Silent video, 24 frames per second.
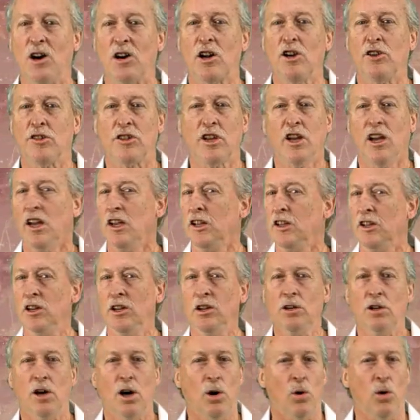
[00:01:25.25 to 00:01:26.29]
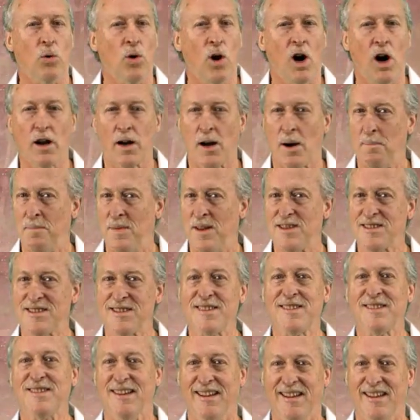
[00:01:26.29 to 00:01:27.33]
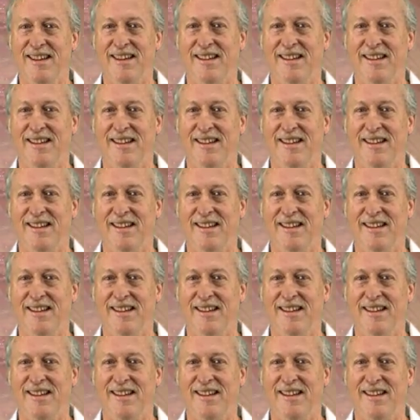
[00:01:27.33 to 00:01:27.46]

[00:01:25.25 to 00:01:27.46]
because you don't want to miss a thing.